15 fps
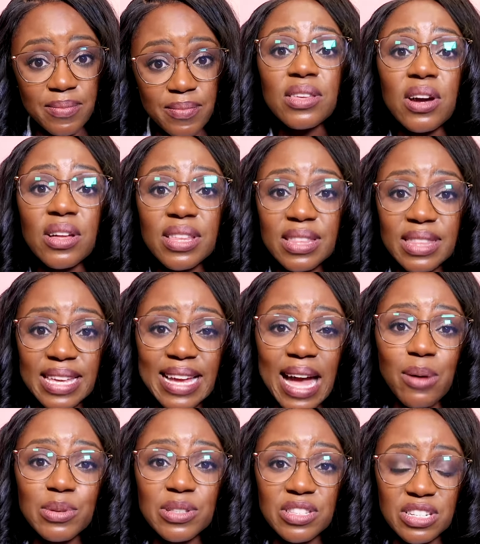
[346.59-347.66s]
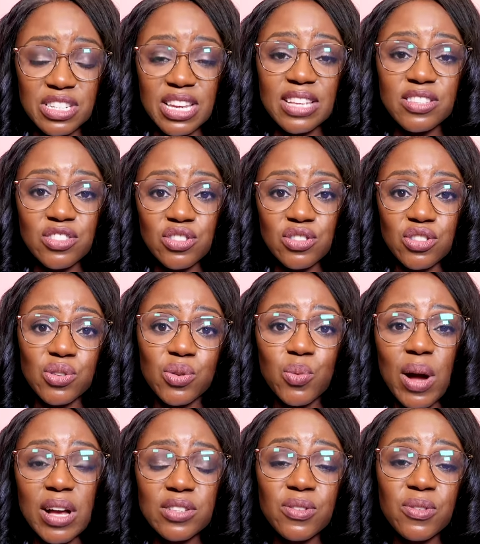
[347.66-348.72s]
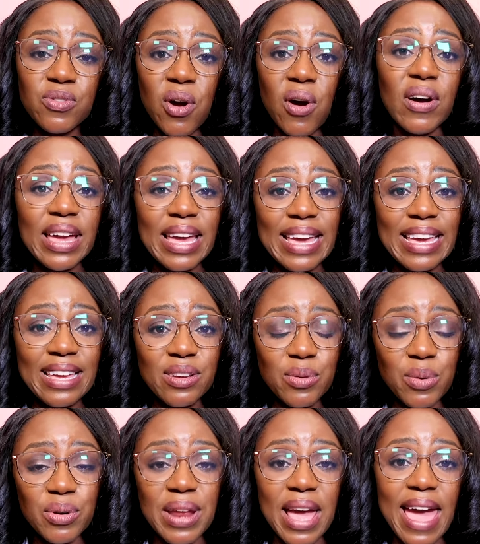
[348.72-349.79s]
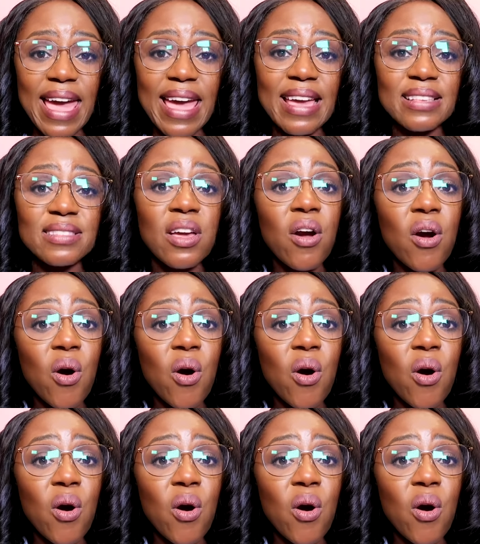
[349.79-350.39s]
The other thing I would suggest to do whilst you've got ingrown hairs